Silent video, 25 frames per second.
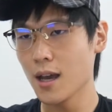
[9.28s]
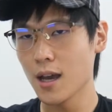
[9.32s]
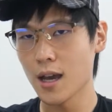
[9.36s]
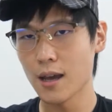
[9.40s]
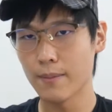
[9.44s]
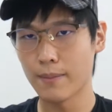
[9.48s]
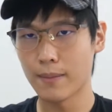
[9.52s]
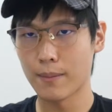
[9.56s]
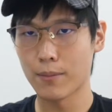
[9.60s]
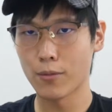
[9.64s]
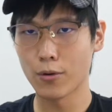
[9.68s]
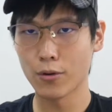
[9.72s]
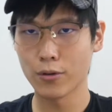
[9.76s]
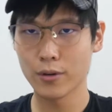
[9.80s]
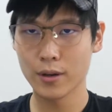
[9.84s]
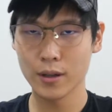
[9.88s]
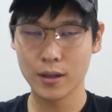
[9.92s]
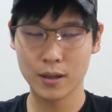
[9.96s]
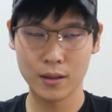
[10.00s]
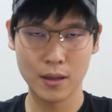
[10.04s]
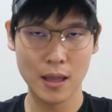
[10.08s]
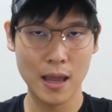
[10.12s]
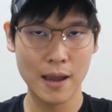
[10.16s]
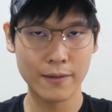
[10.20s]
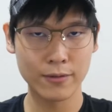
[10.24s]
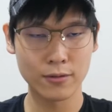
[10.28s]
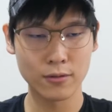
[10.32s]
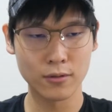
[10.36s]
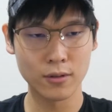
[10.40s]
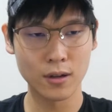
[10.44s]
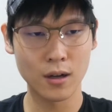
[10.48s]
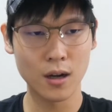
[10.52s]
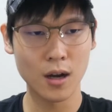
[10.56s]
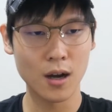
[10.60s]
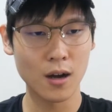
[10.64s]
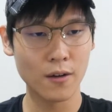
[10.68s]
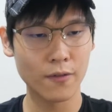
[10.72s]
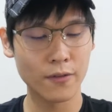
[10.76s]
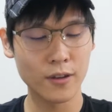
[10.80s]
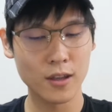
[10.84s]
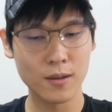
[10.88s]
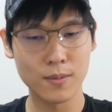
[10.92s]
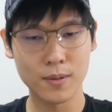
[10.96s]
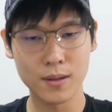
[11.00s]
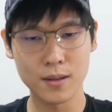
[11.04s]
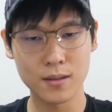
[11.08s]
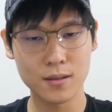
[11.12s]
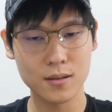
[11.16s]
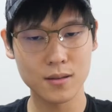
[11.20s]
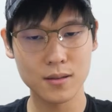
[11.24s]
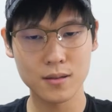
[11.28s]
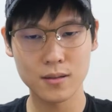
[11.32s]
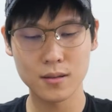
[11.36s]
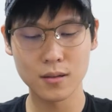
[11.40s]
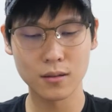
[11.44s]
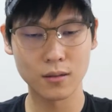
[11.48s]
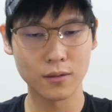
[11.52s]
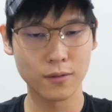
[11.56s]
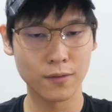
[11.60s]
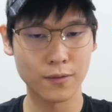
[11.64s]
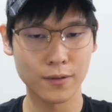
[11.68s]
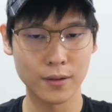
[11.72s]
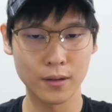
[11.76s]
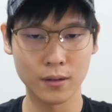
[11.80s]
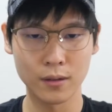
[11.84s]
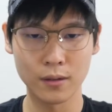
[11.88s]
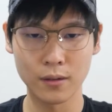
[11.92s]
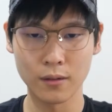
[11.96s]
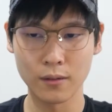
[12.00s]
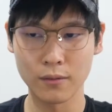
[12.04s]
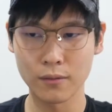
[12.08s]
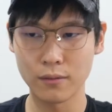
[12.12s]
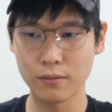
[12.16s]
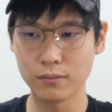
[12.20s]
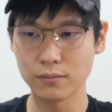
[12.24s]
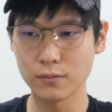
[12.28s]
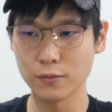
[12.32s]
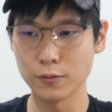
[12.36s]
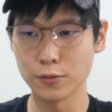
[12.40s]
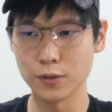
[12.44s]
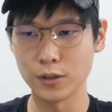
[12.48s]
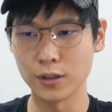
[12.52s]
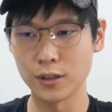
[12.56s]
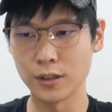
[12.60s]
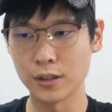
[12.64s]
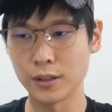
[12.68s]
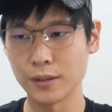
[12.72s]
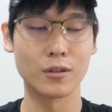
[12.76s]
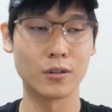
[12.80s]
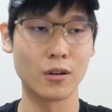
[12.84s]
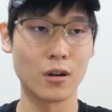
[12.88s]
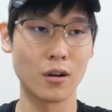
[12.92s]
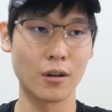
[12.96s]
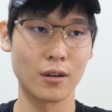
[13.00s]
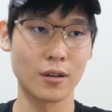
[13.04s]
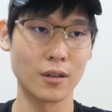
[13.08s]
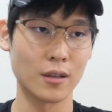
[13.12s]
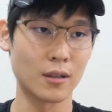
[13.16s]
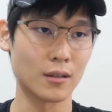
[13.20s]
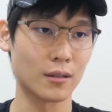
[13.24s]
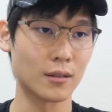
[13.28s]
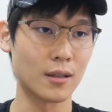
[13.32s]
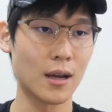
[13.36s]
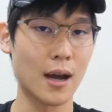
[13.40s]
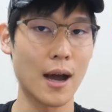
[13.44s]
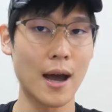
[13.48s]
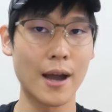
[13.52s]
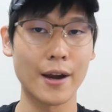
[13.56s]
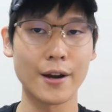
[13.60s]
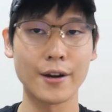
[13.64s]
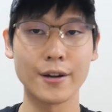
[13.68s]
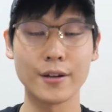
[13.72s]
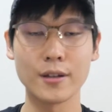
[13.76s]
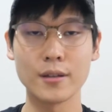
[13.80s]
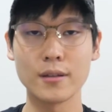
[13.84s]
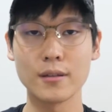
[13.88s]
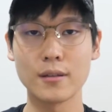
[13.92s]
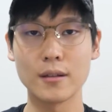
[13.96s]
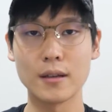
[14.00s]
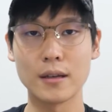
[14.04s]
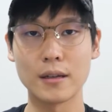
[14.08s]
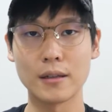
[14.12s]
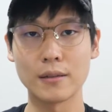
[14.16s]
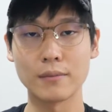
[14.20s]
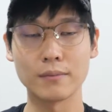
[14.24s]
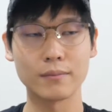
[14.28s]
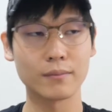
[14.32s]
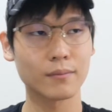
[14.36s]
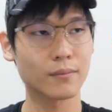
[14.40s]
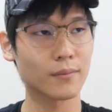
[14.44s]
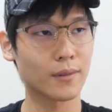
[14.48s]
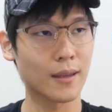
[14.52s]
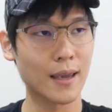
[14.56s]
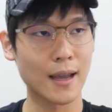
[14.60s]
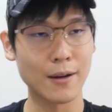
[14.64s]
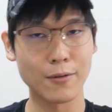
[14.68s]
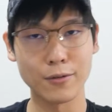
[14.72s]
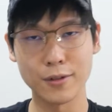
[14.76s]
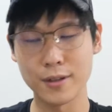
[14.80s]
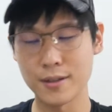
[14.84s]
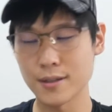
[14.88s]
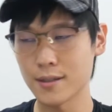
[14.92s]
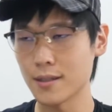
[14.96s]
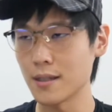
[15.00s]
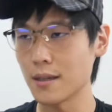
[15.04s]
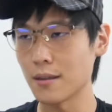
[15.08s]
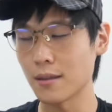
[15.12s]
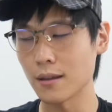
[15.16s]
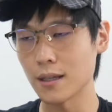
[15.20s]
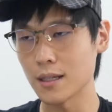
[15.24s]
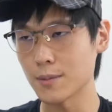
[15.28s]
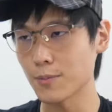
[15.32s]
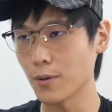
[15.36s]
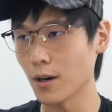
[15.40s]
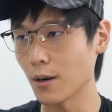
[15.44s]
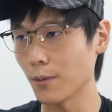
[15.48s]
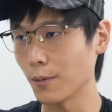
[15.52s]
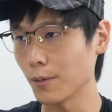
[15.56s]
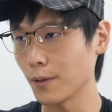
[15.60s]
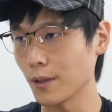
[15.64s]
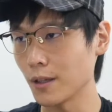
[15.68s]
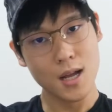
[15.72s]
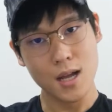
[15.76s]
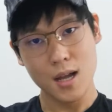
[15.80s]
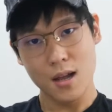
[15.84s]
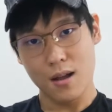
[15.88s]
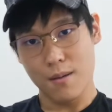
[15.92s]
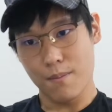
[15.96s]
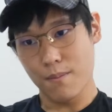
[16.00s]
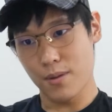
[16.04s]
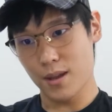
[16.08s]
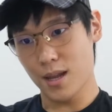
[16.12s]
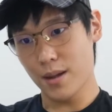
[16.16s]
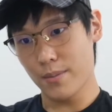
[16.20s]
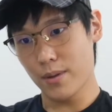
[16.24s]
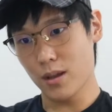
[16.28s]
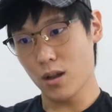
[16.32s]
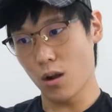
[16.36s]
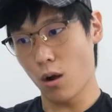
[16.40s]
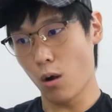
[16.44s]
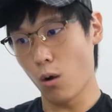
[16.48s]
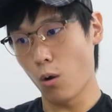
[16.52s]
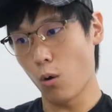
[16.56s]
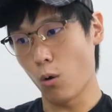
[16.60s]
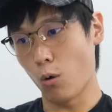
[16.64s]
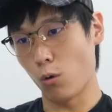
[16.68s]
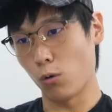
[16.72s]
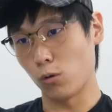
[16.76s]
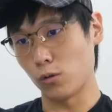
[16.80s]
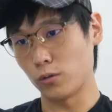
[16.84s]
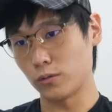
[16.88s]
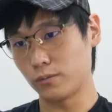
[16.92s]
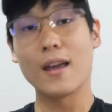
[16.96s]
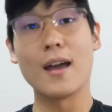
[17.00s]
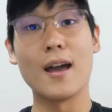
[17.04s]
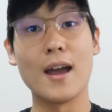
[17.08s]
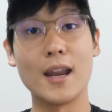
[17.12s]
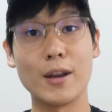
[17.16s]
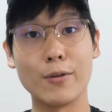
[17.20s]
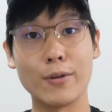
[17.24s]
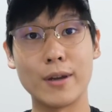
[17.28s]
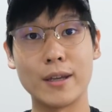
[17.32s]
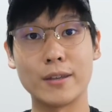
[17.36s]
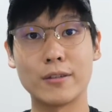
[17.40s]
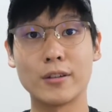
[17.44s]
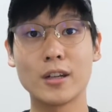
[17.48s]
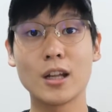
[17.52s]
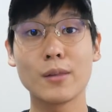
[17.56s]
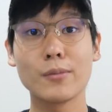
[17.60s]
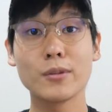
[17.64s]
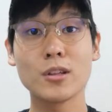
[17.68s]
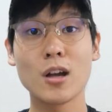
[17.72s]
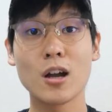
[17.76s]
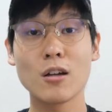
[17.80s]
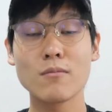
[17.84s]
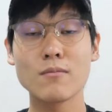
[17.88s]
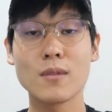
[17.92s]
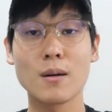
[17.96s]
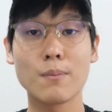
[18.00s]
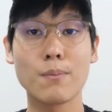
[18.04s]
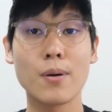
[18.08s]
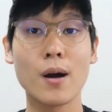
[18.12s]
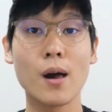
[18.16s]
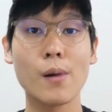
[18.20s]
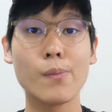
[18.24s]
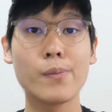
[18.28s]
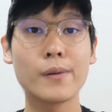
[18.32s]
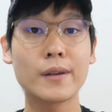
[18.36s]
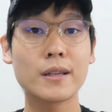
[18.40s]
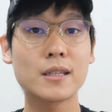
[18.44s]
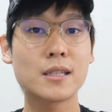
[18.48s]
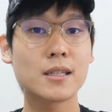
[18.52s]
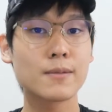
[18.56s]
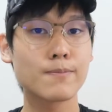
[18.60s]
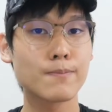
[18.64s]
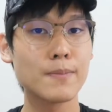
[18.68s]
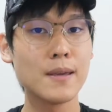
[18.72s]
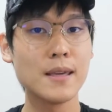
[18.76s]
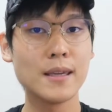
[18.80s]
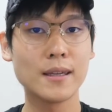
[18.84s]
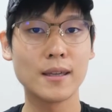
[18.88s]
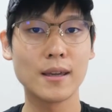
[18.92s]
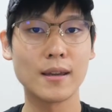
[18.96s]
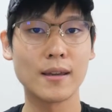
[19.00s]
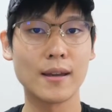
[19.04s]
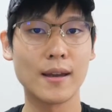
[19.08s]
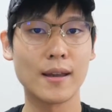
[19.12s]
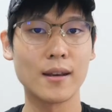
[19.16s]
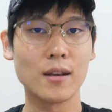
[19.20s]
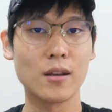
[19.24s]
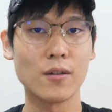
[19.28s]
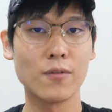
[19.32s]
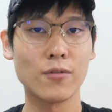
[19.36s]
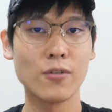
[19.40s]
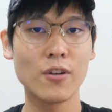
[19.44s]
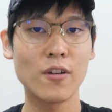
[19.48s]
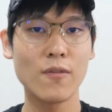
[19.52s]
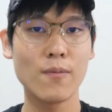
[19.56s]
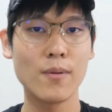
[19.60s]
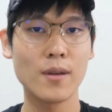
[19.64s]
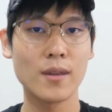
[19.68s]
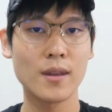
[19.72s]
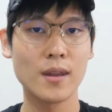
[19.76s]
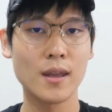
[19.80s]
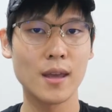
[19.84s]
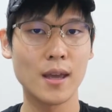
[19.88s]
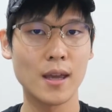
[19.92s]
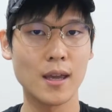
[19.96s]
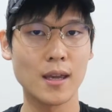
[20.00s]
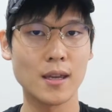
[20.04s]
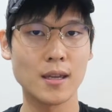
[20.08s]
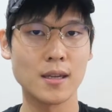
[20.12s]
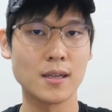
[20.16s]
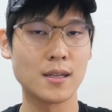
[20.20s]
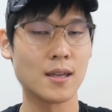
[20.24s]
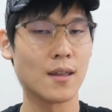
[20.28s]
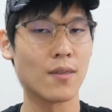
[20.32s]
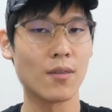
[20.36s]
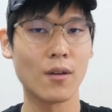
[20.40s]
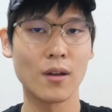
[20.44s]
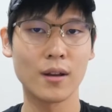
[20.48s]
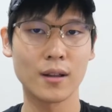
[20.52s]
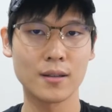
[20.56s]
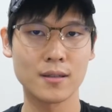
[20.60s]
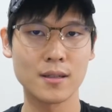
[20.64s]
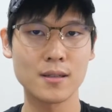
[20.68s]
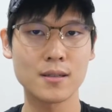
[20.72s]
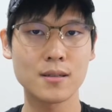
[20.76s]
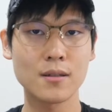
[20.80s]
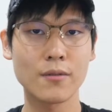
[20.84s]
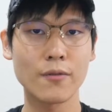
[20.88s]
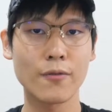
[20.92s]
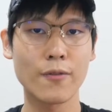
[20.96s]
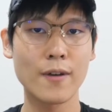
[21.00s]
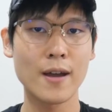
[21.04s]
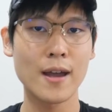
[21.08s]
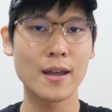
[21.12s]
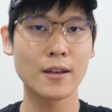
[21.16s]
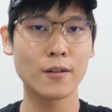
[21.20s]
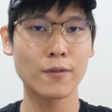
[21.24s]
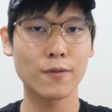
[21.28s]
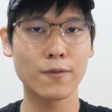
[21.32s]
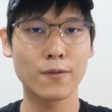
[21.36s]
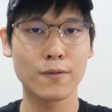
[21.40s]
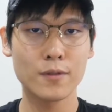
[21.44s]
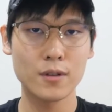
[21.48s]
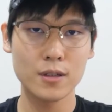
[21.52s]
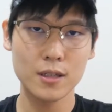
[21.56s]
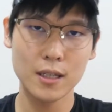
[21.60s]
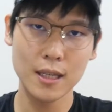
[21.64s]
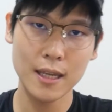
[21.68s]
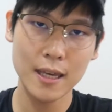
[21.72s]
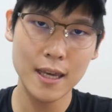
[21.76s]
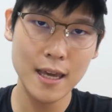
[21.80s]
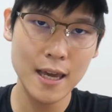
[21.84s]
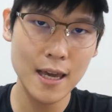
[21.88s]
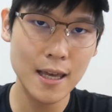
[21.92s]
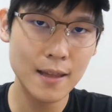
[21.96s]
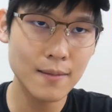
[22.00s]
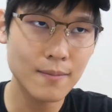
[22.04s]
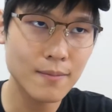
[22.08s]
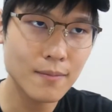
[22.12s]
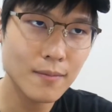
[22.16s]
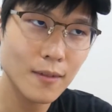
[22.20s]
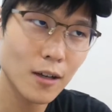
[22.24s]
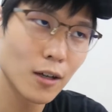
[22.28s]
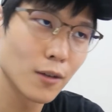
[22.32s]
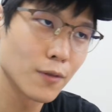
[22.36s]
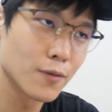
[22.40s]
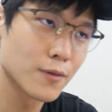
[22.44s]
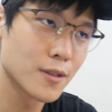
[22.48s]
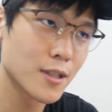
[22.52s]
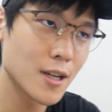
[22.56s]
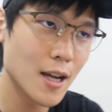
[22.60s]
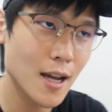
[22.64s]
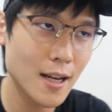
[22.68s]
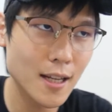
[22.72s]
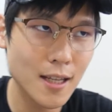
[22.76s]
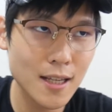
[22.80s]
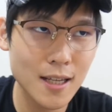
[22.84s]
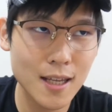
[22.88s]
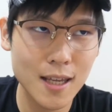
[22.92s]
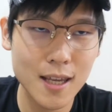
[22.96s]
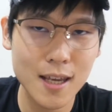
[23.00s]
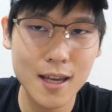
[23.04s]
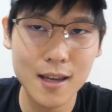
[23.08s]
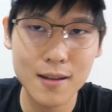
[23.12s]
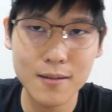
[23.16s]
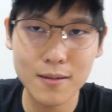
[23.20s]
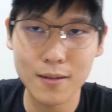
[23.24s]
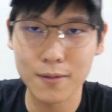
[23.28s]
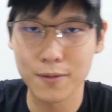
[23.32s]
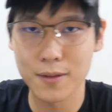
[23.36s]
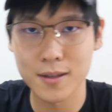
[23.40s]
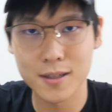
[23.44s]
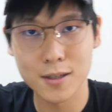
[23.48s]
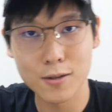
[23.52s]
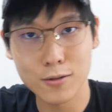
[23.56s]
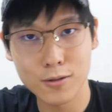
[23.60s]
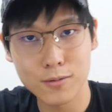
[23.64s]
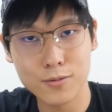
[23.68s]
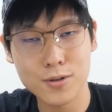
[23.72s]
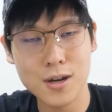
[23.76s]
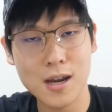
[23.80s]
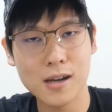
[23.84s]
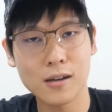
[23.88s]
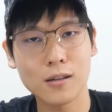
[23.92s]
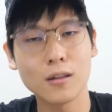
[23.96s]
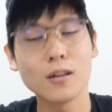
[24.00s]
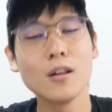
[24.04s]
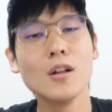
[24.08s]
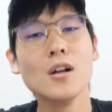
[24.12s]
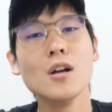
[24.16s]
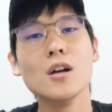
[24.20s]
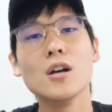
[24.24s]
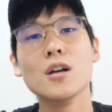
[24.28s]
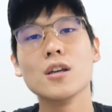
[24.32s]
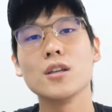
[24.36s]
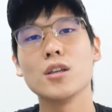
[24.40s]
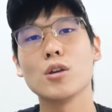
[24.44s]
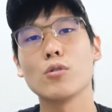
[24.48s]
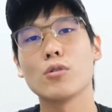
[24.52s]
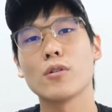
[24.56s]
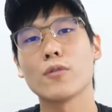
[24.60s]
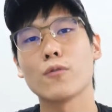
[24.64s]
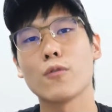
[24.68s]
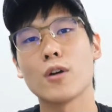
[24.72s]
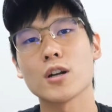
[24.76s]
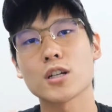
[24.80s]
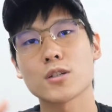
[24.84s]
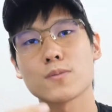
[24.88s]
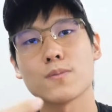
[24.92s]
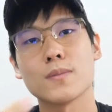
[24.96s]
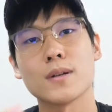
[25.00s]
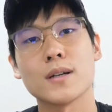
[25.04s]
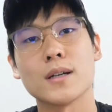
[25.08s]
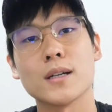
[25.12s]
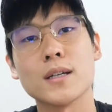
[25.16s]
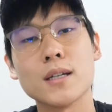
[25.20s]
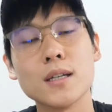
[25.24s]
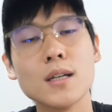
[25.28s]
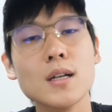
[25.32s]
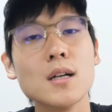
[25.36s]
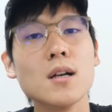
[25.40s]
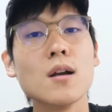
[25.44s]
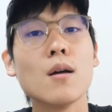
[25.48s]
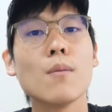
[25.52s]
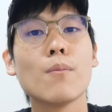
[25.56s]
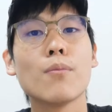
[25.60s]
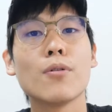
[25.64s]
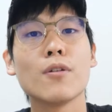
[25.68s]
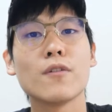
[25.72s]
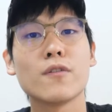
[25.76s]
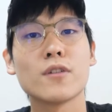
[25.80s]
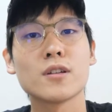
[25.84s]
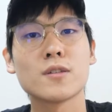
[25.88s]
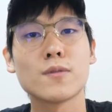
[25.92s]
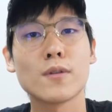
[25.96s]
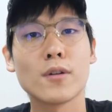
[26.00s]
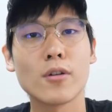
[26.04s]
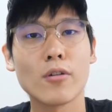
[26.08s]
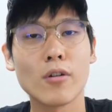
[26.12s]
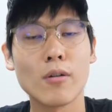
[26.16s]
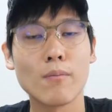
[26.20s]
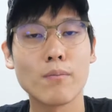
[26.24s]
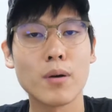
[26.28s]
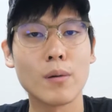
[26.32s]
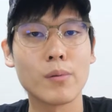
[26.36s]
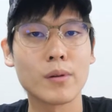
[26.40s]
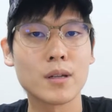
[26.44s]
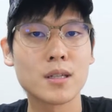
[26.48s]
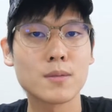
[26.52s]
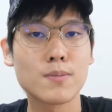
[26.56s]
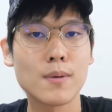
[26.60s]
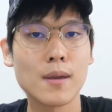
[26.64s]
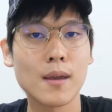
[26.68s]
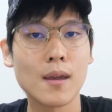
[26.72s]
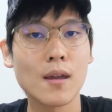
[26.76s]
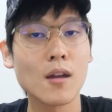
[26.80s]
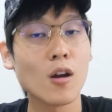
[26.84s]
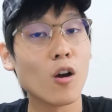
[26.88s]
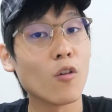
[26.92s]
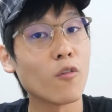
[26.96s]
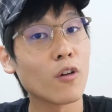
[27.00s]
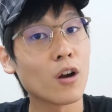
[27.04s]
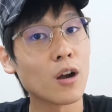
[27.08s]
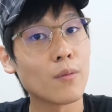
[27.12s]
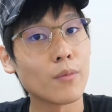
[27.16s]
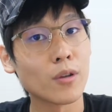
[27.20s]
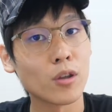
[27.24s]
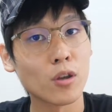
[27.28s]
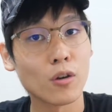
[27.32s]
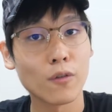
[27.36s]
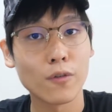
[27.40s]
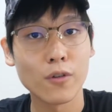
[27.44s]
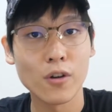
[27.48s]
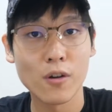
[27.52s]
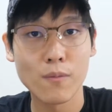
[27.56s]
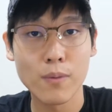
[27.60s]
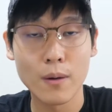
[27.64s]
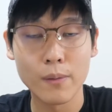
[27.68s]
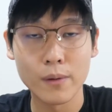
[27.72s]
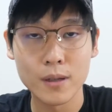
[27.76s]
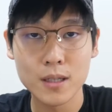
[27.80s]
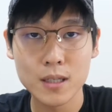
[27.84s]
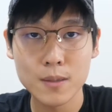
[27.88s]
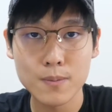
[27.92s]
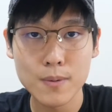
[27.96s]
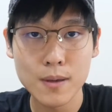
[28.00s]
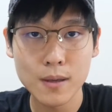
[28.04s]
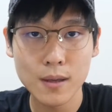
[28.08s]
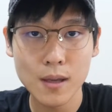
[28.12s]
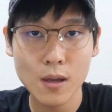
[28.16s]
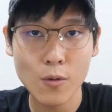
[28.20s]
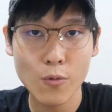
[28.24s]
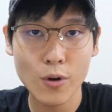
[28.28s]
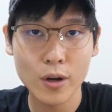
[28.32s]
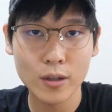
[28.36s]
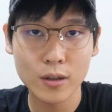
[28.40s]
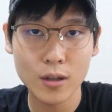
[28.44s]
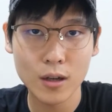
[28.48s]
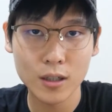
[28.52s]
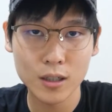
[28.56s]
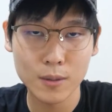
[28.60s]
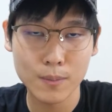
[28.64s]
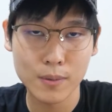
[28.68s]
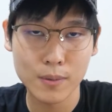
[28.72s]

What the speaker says: Had my morning and afternoon coffee, but still feeling really groggy and tired and can't really see things properly. Becoming old. Anyway, today I'll be talking about public speaking. And if you have been a non-existent fan of Ken, of Chatty Ken, of this YouTube channel, you would have watched my previous video on public speaking, overcoming your fear of public speaking, where I talked